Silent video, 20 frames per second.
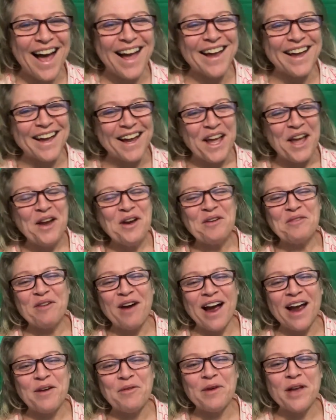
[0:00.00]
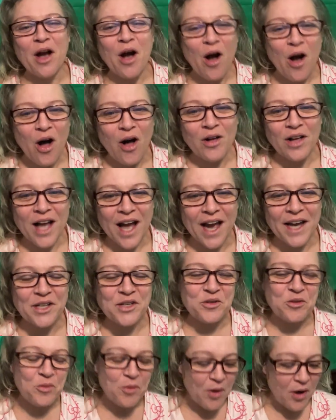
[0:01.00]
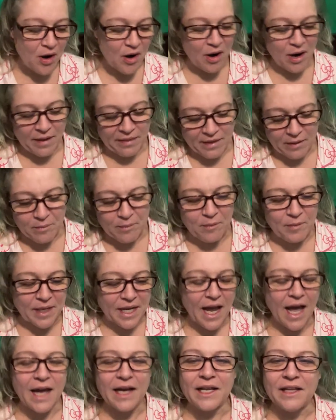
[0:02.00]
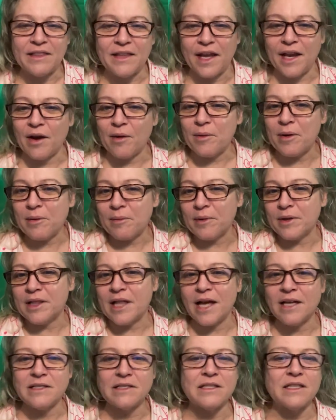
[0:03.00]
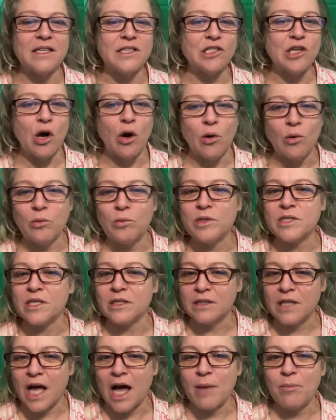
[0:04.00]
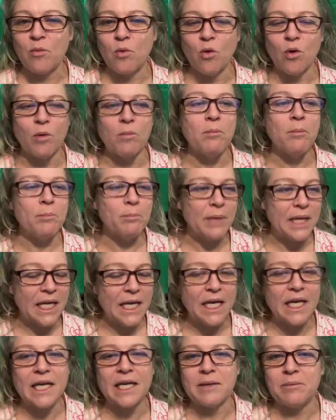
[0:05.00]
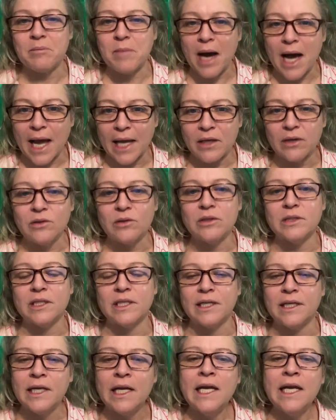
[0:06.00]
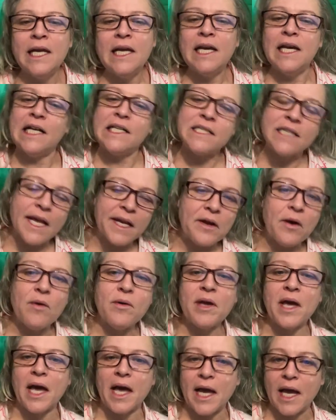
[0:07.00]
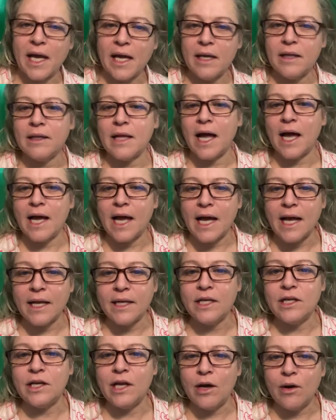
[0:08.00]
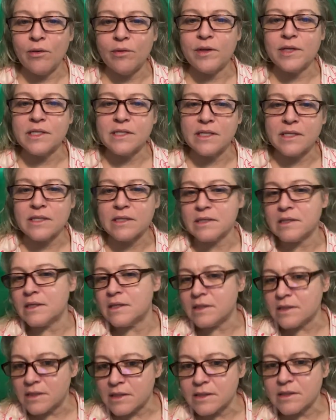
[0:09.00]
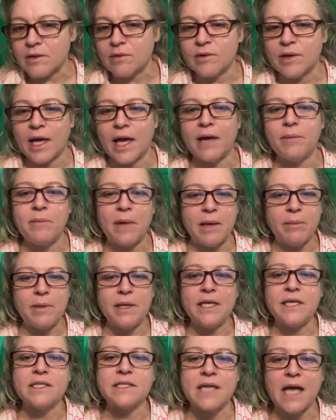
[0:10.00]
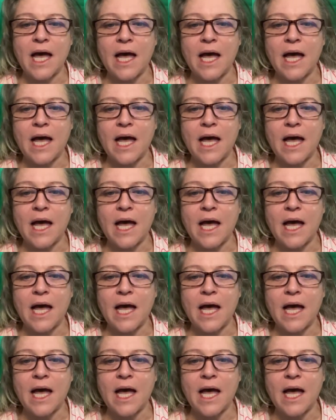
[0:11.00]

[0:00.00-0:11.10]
lying. Right? We all kind of were. And then when we got in there, we realized the tone was a lot more meek and mild. And it's like, okay, you know, this is okay. Maybe he's